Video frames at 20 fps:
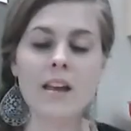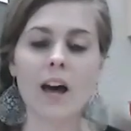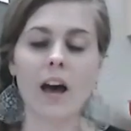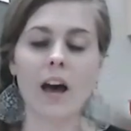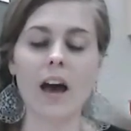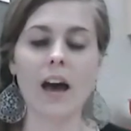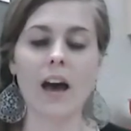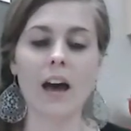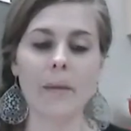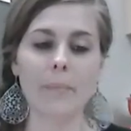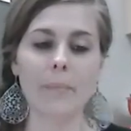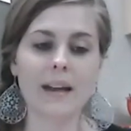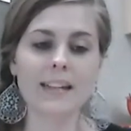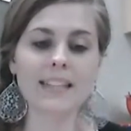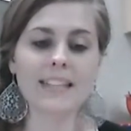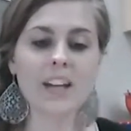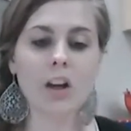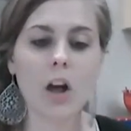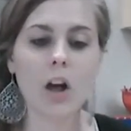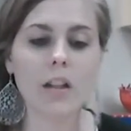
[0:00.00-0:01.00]
I
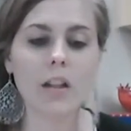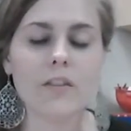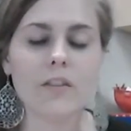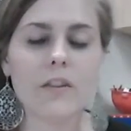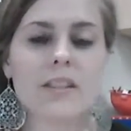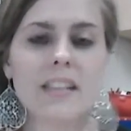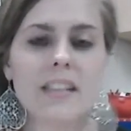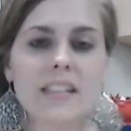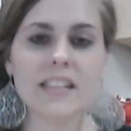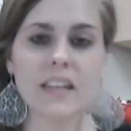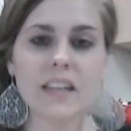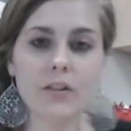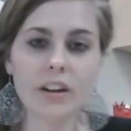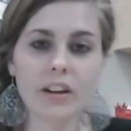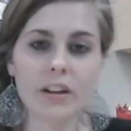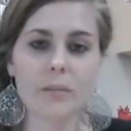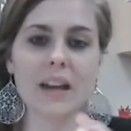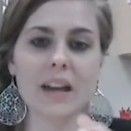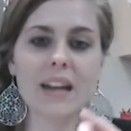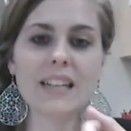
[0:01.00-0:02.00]
sent all of you CC
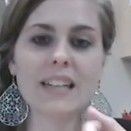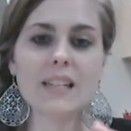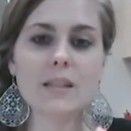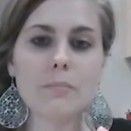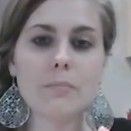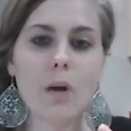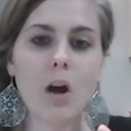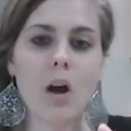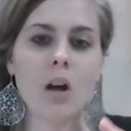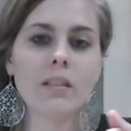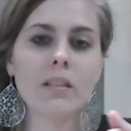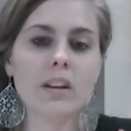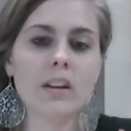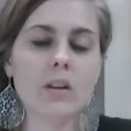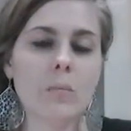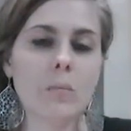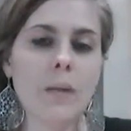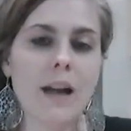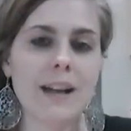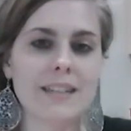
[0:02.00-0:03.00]
cream in a small
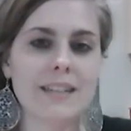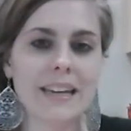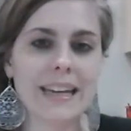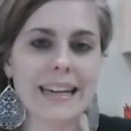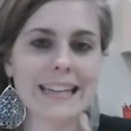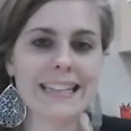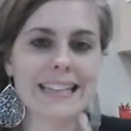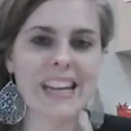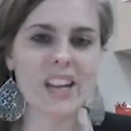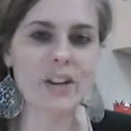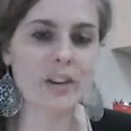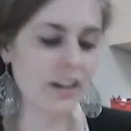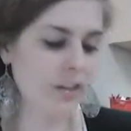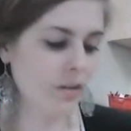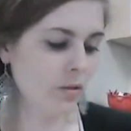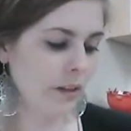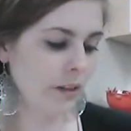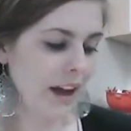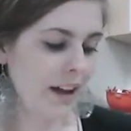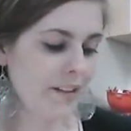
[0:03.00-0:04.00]
little plastic container. I
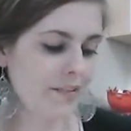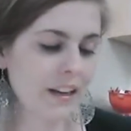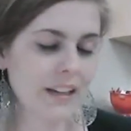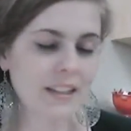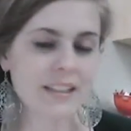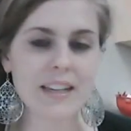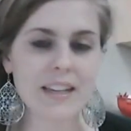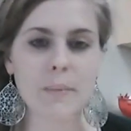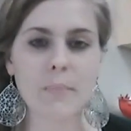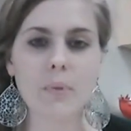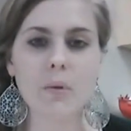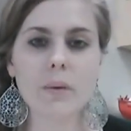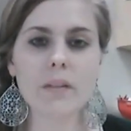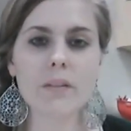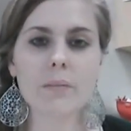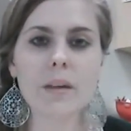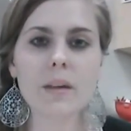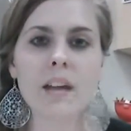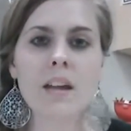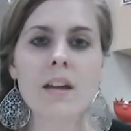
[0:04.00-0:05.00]
don't have an example
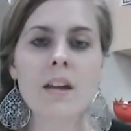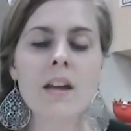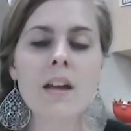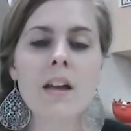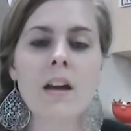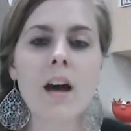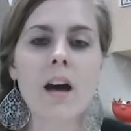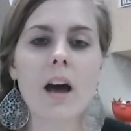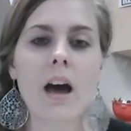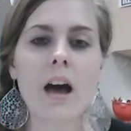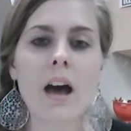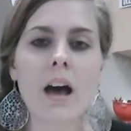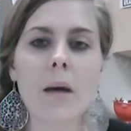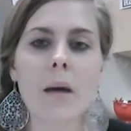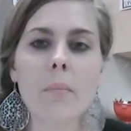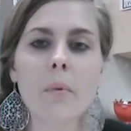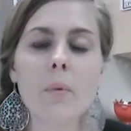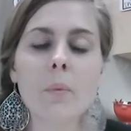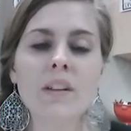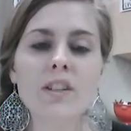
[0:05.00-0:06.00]
with me.
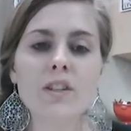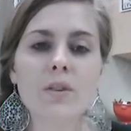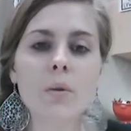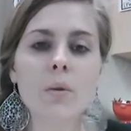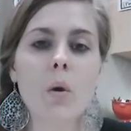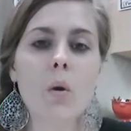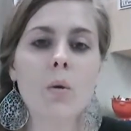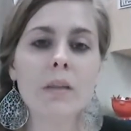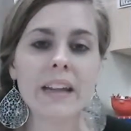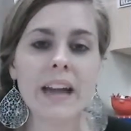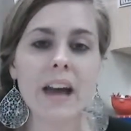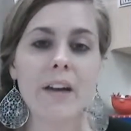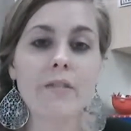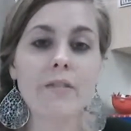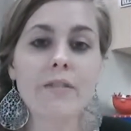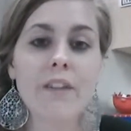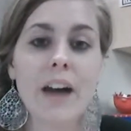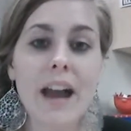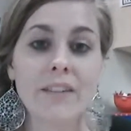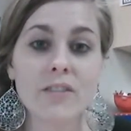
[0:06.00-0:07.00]
We do only have
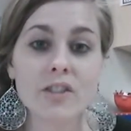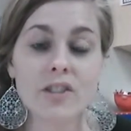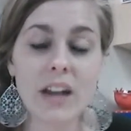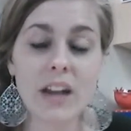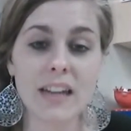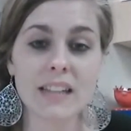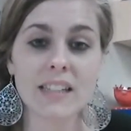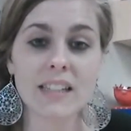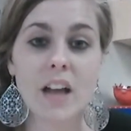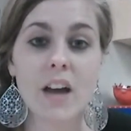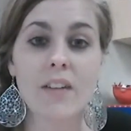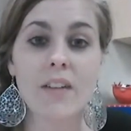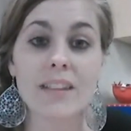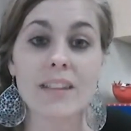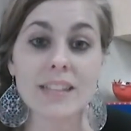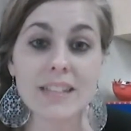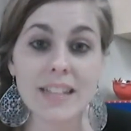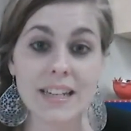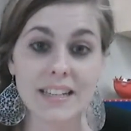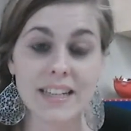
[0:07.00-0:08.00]
5 shades of the
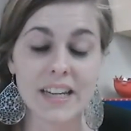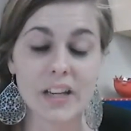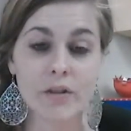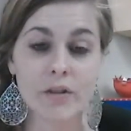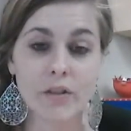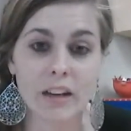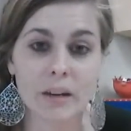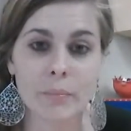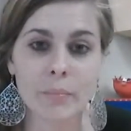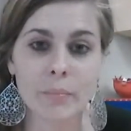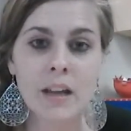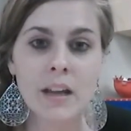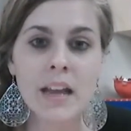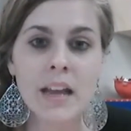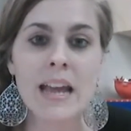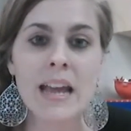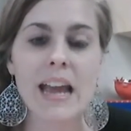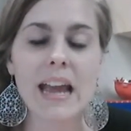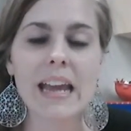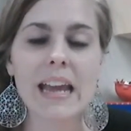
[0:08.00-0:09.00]
CC cream,
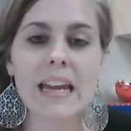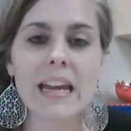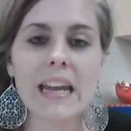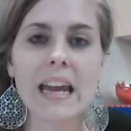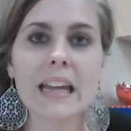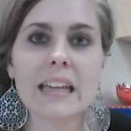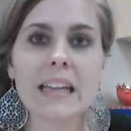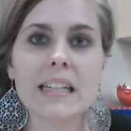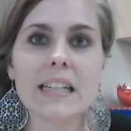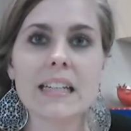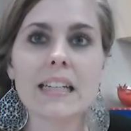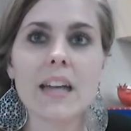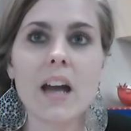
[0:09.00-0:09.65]
and